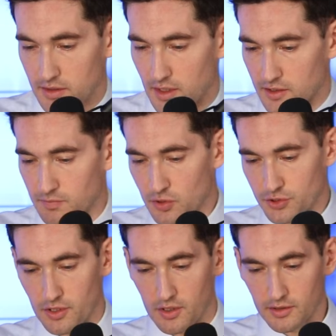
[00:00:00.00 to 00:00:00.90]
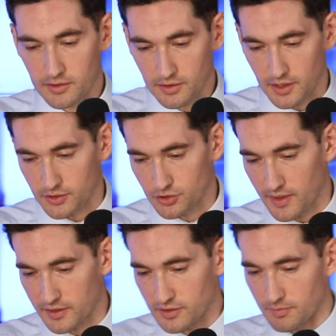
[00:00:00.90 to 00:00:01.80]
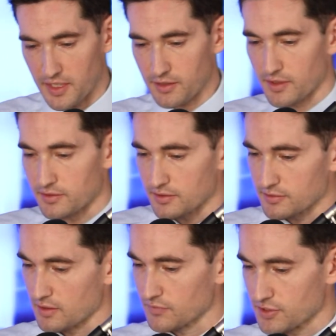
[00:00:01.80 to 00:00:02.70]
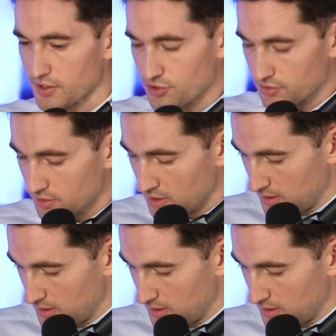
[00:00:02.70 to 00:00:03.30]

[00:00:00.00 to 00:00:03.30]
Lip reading: Now, let's push on. Joannes, the background to this conversation